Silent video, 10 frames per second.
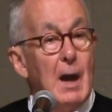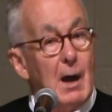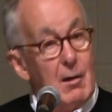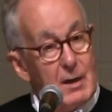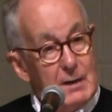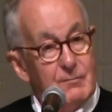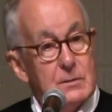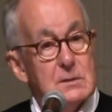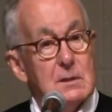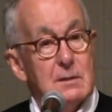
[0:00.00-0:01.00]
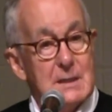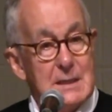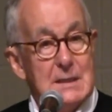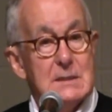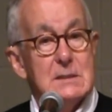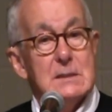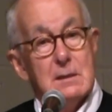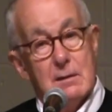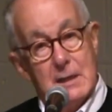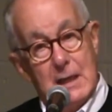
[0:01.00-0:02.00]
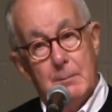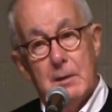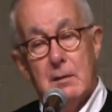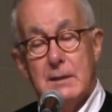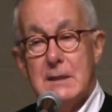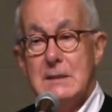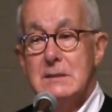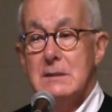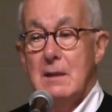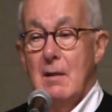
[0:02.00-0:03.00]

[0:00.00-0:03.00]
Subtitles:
our efforts, our needs, our capital needs.